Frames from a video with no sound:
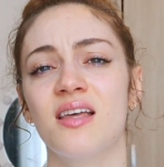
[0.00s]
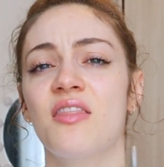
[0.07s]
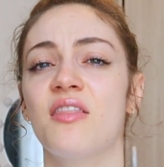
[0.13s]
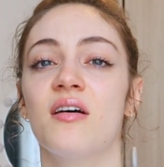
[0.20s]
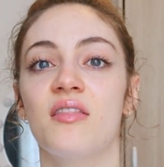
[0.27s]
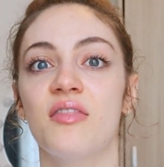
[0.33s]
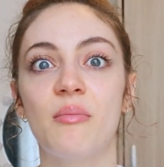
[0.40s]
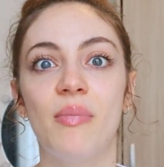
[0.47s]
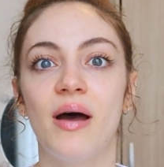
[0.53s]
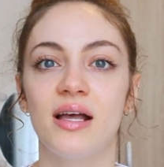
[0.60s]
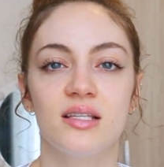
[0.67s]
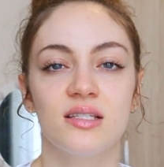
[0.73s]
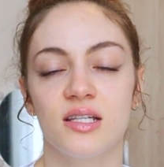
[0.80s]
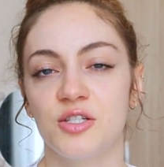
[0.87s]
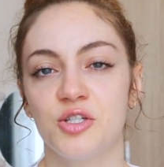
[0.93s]
the the
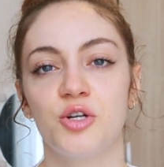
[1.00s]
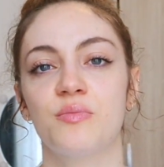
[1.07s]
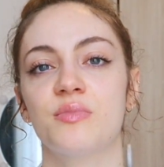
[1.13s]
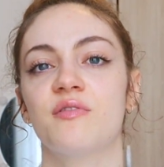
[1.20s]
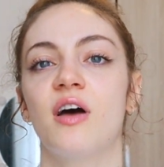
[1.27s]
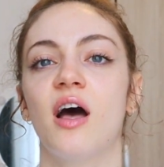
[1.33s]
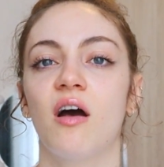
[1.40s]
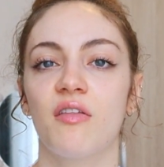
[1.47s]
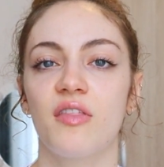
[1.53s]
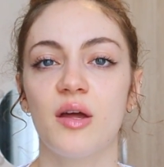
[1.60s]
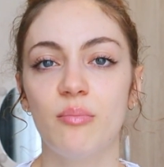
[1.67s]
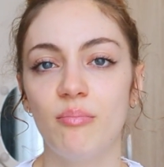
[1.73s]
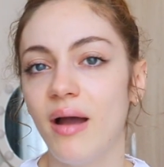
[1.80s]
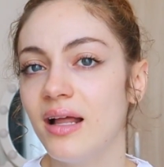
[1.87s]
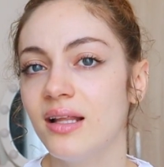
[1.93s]
best in terms of health
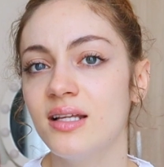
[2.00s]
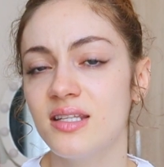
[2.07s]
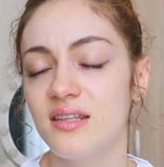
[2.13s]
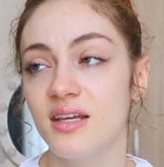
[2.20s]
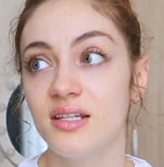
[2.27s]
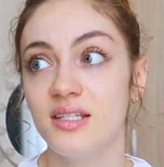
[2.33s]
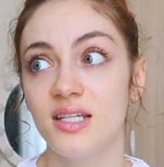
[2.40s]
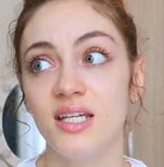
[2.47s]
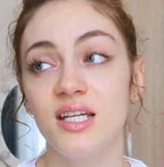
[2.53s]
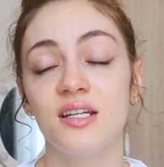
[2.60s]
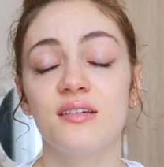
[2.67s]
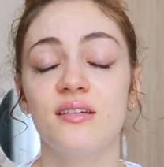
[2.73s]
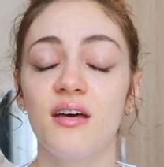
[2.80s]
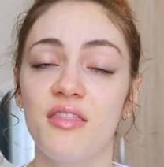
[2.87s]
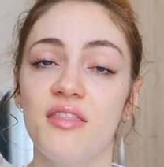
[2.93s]
and balance than to eat
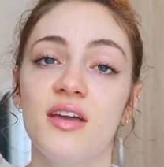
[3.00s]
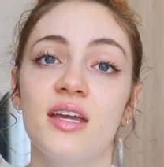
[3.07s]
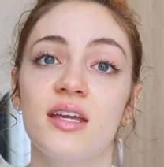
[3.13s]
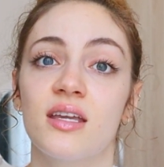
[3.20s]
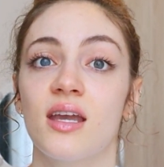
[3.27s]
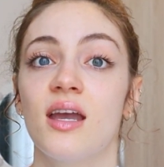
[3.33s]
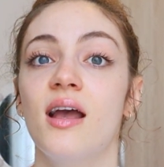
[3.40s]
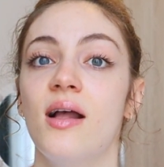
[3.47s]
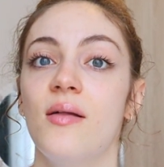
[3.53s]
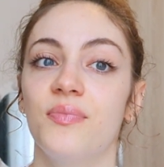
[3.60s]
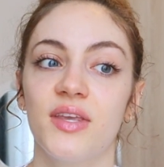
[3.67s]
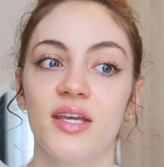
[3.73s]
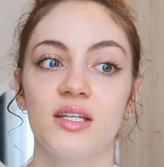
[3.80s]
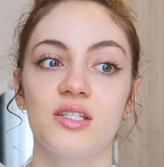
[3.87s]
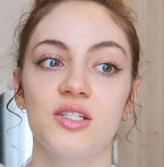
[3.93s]
nothing
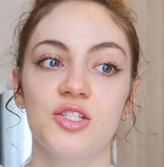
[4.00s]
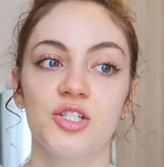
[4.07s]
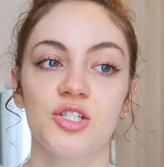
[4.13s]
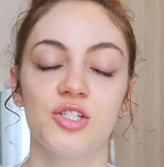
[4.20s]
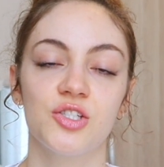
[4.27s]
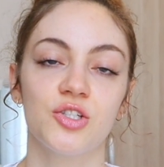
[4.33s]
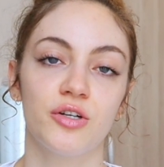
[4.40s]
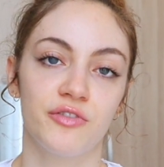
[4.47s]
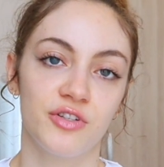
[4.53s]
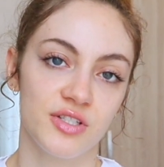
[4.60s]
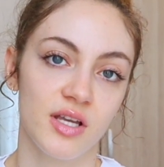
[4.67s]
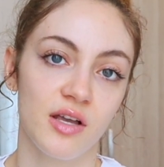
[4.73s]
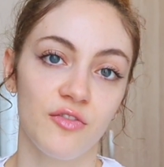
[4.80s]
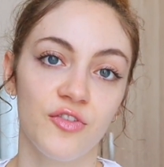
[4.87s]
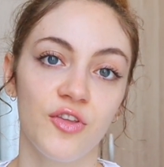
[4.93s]
and to just starve yourself.